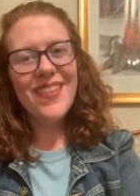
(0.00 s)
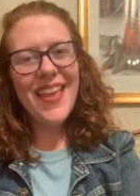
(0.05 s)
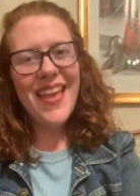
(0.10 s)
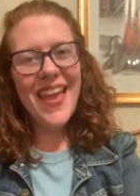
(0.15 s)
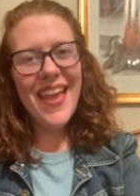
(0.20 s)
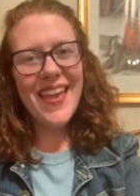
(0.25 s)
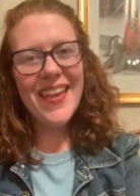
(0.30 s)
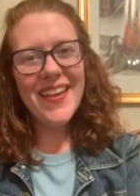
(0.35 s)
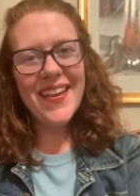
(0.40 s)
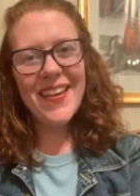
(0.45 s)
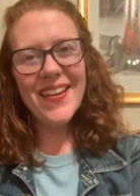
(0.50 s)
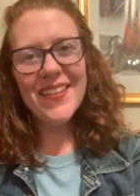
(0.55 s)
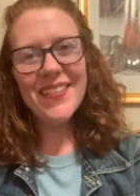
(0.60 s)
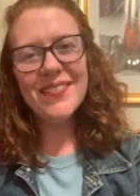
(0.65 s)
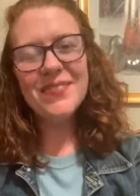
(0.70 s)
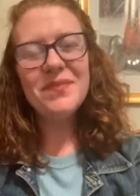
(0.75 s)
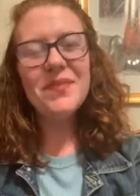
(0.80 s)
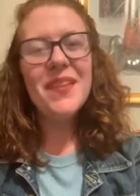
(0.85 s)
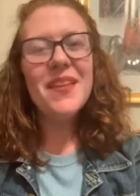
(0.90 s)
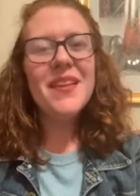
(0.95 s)
Hey y'all,
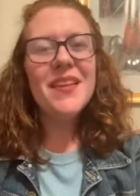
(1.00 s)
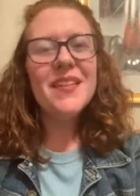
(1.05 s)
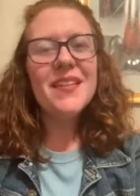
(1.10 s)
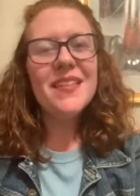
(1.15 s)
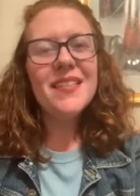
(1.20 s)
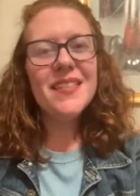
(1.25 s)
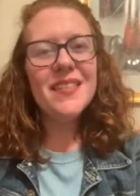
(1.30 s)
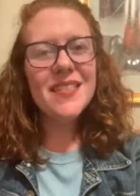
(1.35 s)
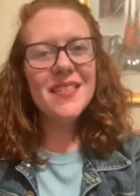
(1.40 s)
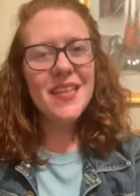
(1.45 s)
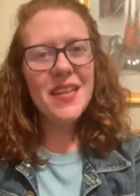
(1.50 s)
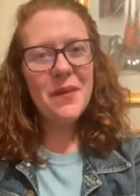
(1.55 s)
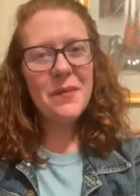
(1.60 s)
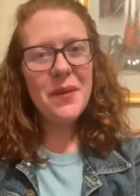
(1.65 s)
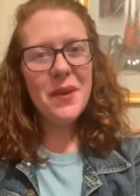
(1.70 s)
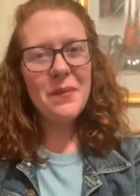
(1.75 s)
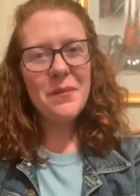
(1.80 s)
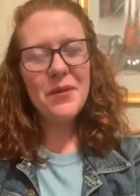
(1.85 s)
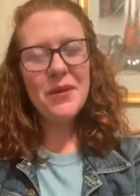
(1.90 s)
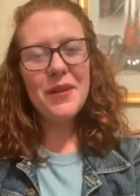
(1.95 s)
this is going to
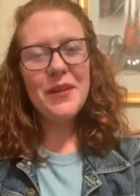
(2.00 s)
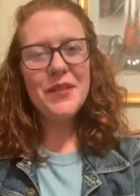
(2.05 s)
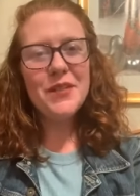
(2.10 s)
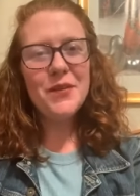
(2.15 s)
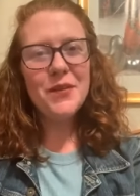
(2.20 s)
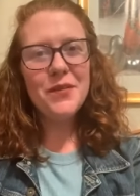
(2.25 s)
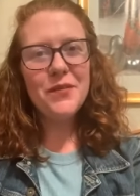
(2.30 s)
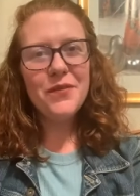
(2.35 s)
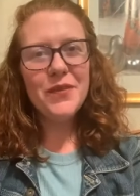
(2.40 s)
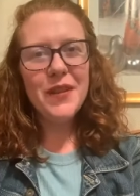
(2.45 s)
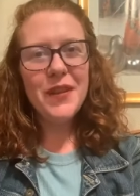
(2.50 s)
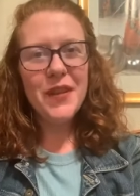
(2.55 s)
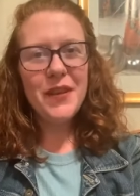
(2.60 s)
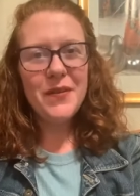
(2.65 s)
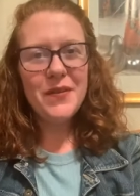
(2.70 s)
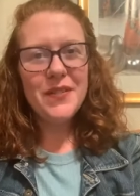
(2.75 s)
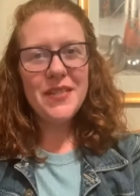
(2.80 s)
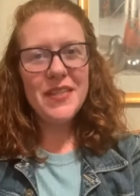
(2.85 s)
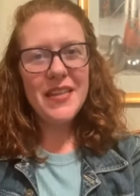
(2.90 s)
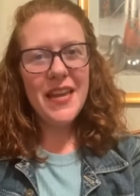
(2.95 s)
be a pretty short video
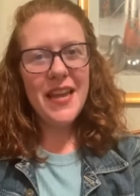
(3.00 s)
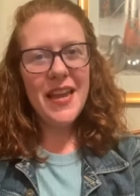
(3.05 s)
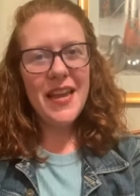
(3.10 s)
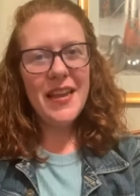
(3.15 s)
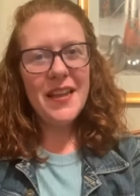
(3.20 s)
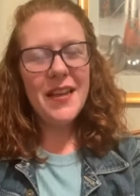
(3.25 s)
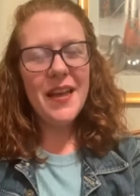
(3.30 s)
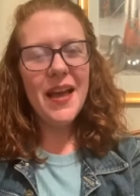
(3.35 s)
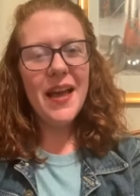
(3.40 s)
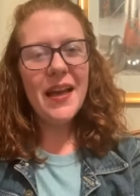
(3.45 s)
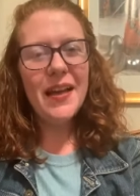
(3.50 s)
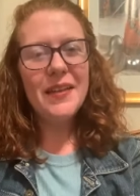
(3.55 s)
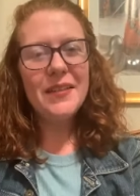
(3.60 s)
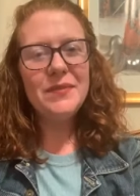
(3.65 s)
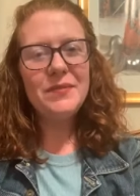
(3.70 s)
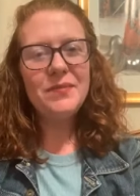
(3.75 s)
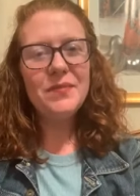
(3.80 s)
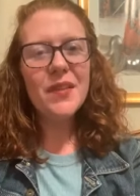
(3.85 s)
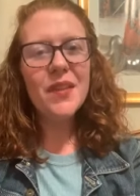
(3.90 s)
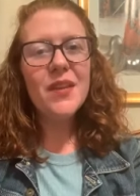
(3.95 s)
today.
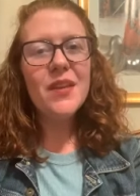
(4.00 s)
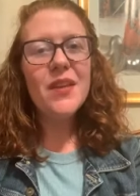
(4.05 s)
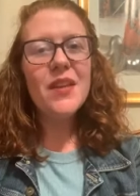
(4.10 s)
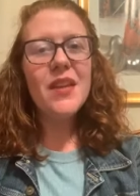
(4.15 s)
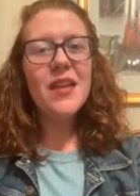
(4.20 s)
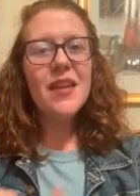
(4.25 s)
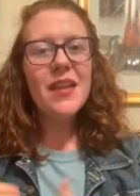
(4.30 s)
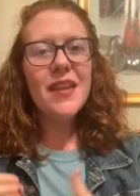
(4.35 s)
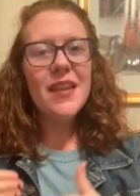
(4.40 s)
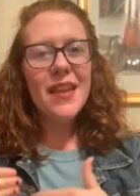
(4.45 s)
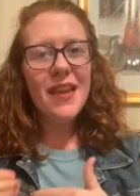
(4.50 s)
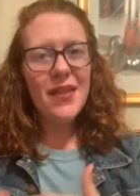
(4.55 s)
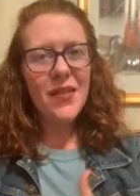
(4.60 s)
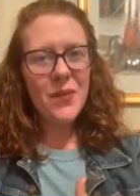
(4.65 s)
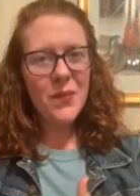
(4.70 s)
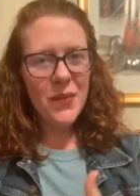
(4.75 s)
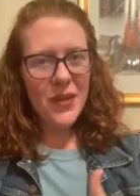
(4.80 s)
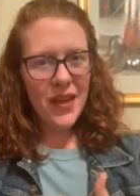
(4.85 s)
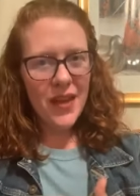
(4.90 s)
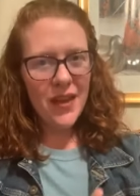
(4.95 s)
Now
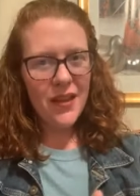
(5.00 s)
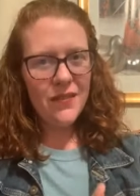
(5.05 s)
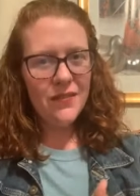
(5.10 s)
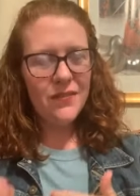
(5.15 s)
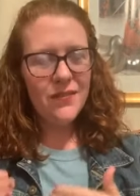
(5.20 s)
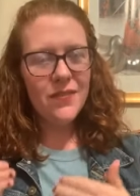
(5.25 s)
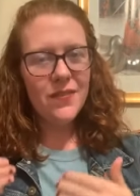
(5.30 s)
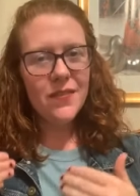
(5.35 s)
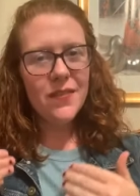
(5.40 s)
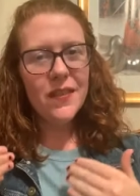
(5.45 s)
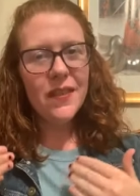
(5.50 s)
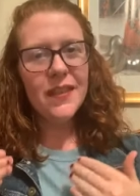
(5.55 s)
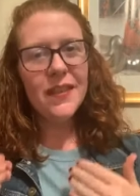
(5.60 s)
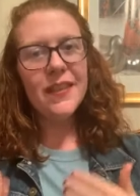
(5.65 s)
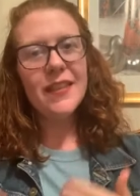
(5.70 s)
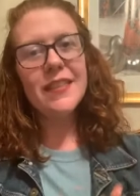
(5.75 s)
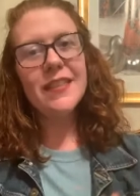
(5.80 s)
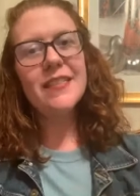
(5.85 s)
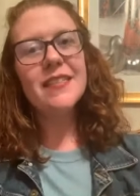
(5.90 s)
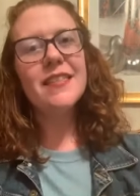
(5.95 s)
that we have the
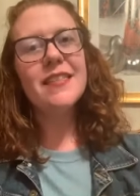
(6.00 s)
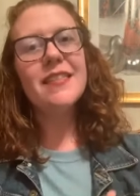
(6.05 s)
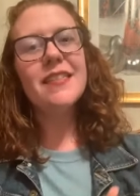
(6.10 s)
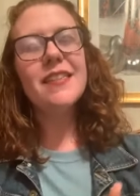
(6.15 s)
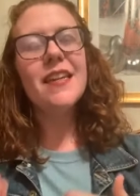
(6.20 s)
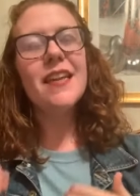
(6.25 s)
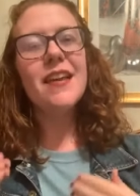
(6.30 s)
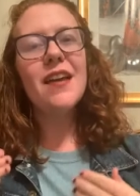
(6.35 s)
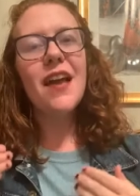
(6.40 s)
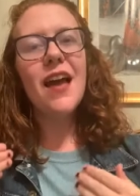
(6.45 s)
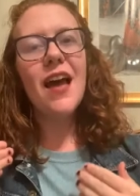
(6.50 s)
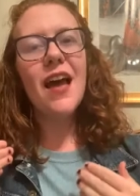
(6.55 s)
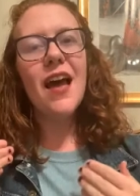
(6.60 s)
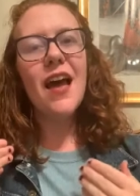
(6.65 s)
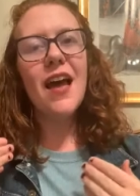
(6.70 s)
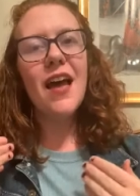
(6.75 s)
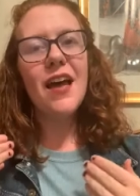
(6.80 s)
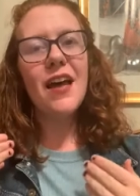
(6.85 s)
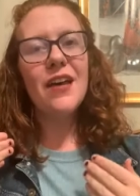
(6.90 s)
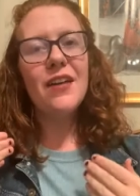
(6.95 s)
list
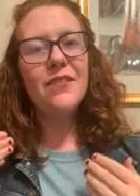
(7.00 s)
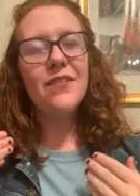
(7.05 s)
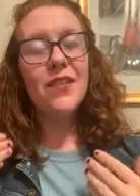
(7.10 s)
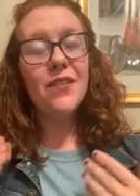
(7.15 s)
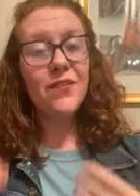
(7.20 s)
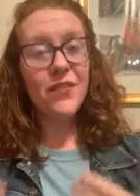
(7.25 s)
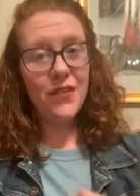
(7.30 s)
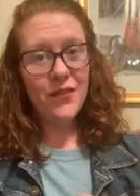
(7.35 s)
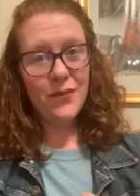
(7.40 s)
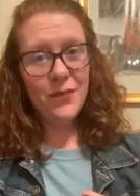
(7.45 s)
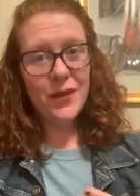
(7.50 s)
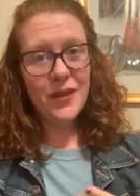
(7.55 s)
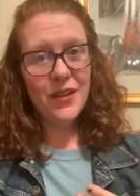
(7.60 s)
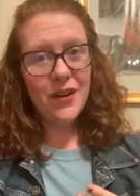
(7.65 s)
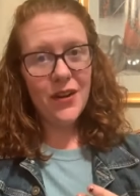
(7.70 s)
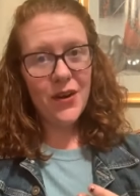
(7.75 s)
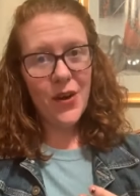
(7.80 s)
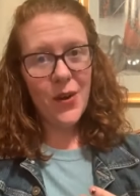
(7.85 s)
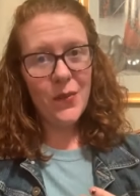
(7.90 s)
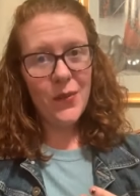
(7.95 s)
of, if we did
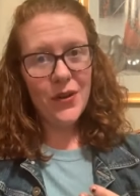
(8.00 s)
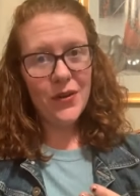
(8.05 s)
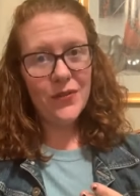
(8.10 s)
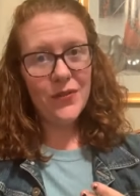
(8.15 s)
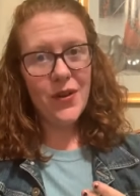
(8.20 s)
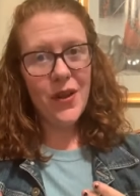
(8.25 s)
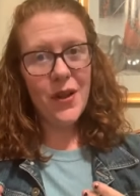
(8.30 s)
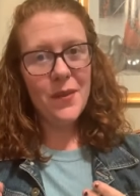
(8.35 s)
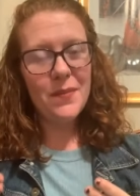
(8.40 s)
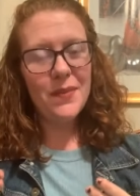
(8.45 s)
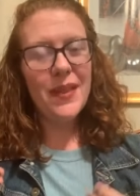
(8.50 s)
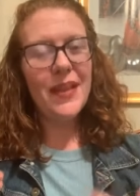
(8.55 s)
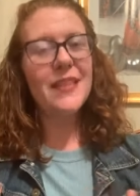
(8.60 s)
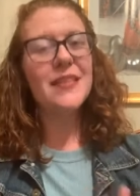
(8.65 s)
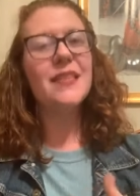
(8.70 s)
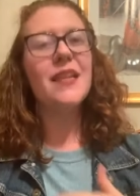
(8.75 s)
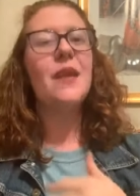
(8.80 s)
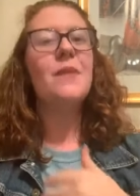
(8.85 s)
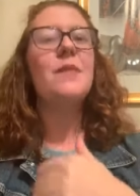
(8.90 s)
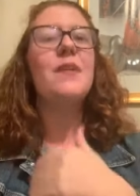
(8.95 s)
our homework from last
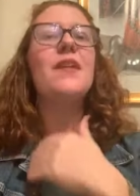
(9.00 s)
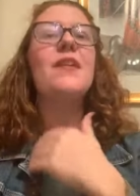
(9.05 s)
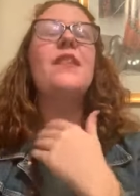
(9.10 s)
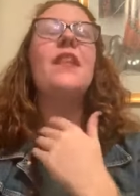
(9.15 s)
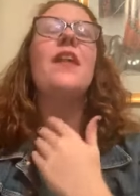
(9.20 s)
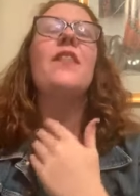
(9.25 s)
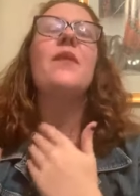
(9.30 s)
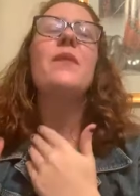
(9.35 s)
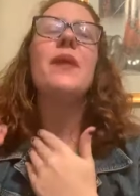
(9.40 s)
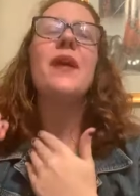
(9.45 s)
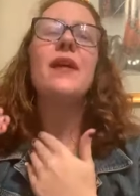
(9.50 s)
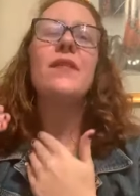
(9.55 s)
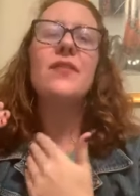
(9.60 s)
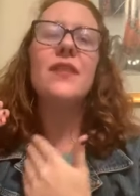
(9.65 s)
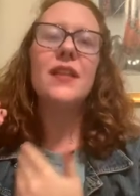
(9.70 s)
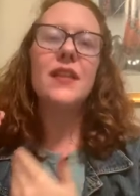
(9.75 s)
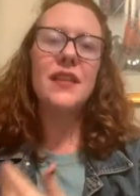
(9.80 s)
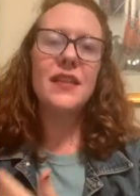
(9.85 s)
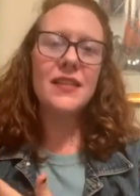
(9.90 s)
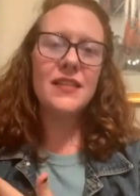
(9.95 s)
time, now that we have
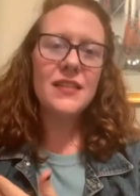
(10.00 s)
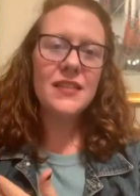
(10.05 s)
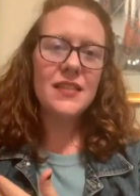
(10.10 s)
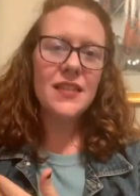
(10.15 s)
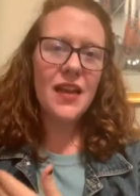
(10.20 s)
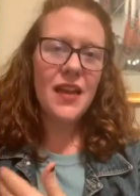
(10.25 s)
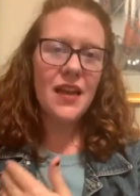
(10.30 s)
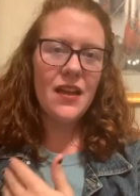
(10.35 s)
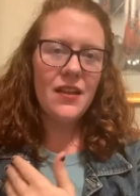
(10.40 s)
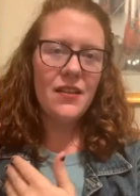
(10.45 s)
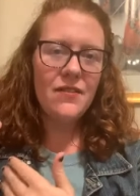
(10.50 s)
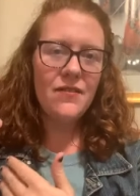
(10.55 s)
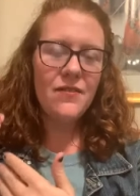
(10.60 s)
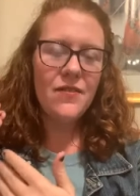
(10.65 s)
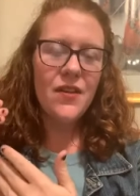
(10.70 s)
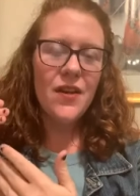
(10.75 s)
the list of